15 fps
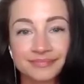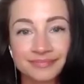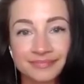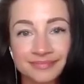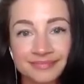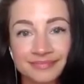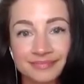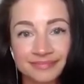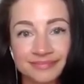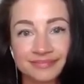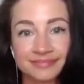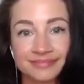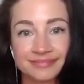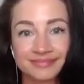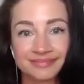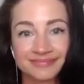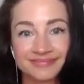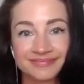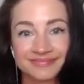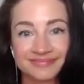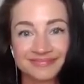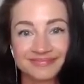
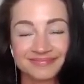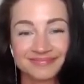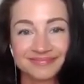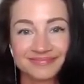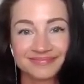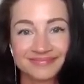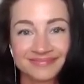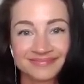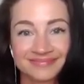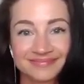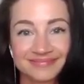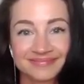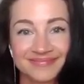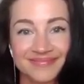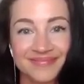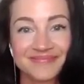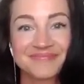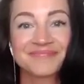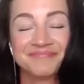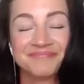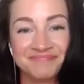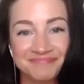
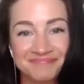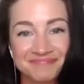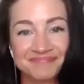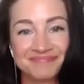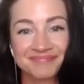The person shown says nothing.